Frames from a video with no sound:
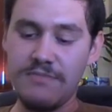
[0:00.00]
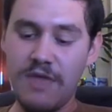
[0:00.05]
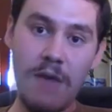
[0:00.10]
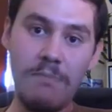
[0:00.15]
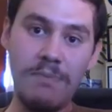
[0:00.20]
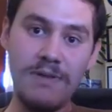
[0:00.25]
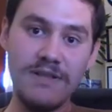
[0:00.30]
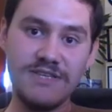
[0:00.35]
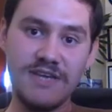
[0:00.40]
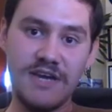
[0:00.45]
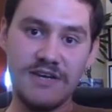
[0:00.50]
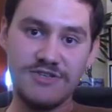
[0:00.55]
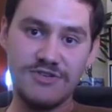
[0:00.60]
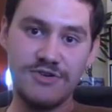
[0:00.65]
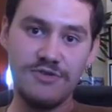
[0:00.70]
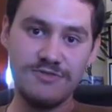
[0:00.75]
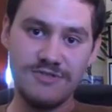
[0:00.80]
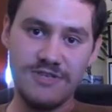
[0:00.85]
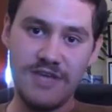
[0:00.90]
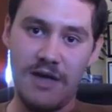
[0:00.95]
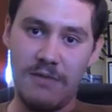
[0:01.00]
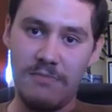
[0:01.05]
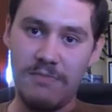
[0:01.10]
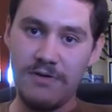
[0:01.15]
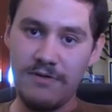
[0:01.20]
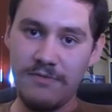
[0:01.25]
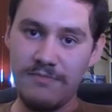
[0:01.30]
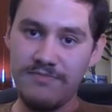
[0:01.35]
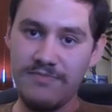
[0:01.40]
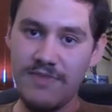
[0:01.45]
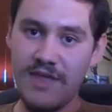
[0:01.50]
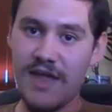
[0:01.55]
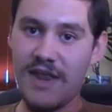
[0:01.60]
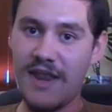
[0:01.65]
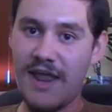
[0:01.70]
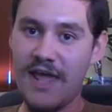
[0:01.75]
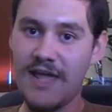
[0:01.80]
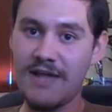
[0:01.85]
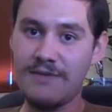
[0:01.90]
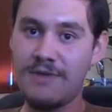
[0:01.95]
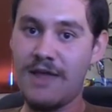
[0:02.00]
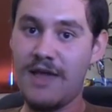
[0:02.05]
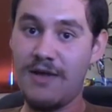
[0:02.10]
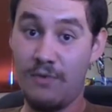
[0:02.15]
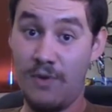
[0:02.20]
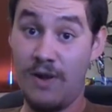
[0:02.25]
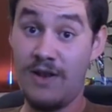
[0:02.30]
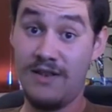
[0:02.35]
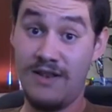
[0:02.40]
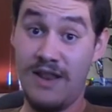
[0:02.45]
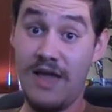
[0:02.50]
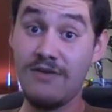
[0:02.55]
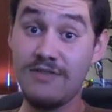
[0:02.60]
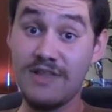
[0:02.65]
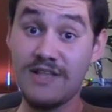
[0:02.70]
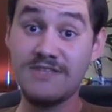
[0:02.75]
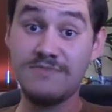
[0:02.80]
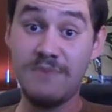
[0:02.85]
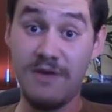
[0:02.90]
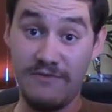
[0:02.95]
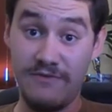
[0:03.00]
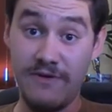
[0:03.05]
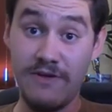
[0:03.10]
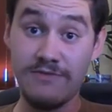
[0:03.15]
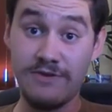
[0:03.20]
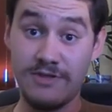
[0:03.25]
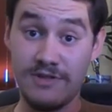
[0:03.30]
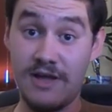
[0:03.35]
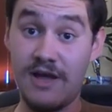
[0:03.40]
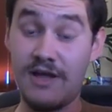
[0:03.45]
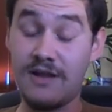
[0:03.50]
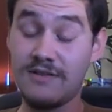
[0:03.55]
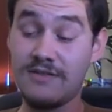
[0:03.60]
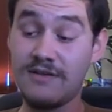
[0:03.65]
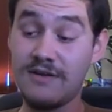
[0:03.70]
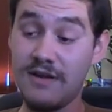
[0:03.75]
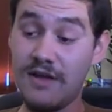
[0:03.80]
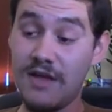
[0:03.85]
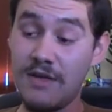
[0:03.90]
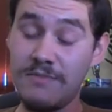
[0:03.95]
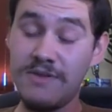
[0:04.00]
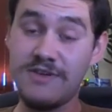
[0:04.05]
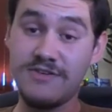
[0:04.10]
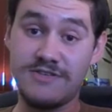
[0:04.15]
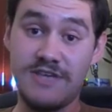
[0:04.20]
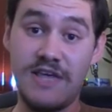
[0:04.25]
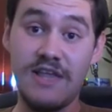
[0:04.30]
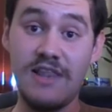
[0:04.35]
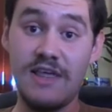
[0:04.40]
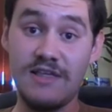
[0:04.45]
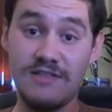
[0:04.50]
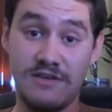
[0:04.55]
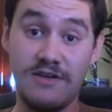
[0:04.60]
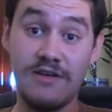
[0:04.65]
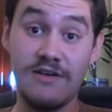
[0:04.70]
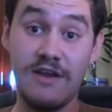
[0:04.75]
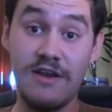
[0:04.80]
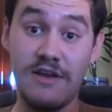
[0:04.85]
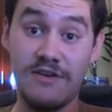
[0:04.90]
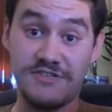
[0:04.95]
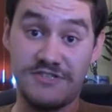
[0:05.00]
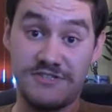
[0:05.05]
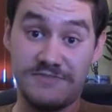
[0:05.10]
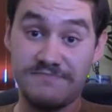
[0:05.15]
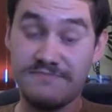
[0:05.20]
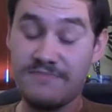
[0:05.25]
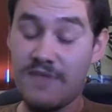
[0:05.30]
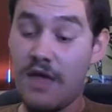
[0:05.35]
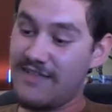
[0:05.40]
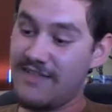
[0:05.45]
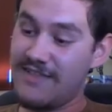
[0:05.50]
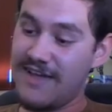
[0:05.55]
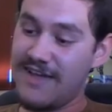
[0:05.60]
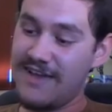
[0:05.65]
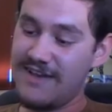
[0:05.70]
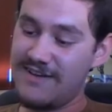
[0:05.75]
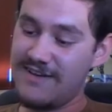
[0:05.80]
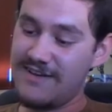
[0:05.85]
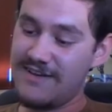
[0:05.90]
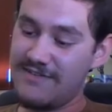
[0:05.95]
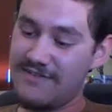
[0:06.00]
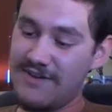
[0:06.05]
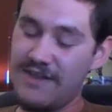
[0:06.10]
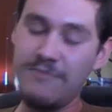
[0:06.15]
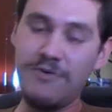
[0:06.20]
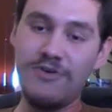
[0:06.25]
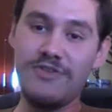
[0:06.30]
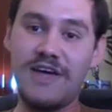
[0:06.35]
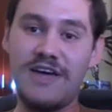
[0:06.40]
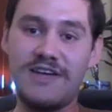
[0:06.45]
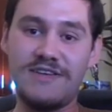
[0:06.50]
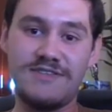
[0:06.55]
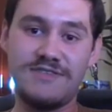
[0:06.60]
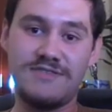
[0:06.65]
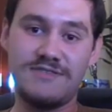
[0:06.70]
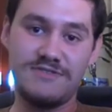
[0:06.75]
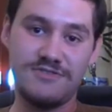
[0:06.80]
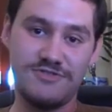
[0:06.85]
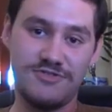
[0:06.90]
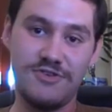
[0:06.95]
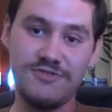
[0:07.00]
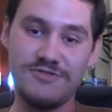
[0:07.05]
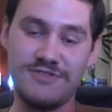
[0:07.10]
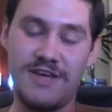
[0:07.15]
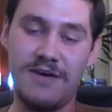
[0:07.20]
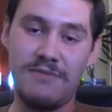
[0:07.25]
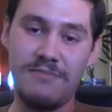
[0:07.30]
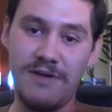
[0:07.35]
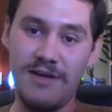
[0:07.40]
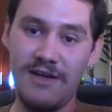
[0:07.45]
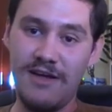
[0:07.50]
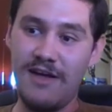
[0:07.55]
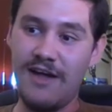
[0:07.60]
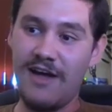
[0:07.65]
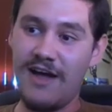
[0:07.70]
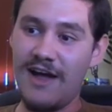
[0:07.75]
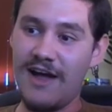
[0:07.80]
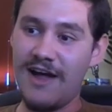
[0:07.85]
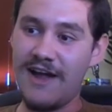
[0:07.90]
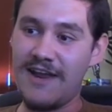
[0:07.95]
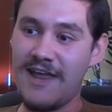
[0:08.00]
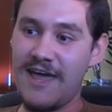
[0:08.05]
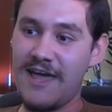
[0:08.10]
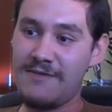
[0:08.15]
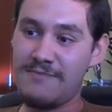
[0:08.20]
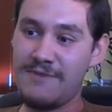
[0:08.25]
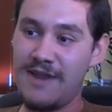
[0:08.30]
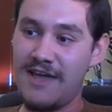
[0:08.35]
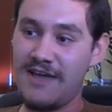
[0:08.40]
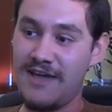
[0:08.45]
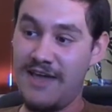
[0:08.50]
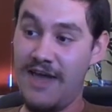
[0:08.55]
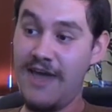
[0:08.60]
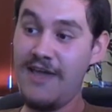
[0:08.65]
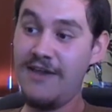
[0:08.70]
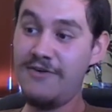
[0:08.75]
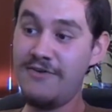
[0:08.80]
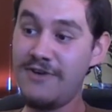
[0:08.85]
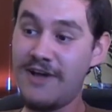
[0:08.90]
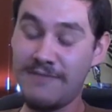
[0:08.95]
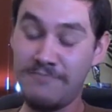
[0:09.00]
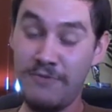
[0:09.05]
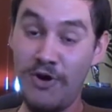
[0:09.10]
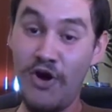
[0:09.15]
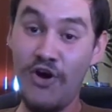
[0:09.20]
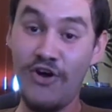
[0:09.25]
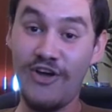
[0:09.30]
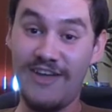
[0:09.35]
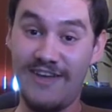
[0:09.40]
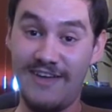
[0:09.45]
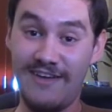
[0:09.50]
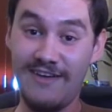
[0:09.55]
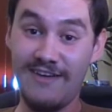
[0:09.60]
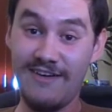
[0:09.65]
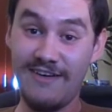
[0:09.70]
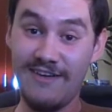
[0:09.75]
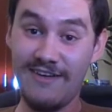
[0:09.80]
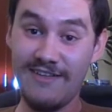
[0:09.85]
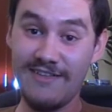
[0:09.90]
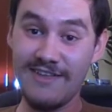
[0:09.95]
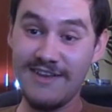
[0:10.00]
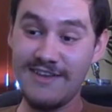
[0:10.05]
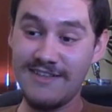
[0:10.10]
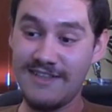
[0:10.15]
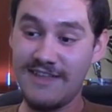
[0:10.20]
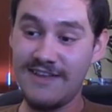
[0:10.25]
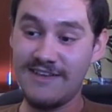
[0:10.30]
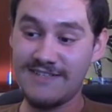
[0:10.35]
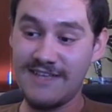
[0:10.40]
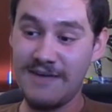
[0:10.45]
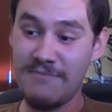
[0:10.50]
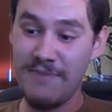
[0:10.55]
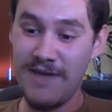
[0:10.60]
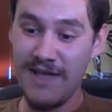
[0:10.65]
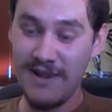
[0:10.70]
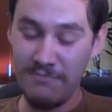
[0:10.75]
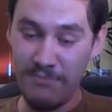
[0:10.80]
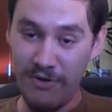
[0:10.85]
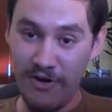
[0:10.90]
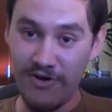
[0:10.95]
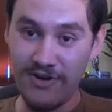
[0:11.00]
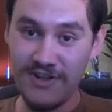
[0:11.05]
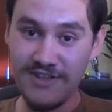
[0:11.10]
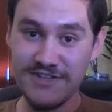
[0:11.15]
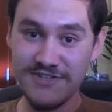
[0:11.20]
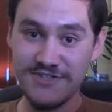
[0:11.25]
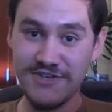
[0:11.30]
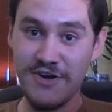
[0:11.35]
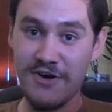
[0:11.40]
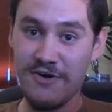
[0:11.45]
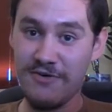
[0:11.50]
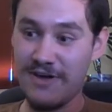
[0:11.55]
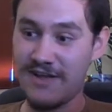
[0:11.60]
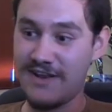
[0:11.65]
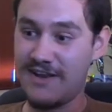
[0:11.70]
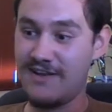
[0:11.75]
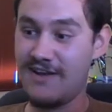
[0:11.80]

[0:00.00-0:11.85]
Applejack shows up, and I am like, well, now that's my favorite character, because I liked her energy. Then Rainbow Dash shows up, and I am like, hey look, a boy! There is a male pony in the show.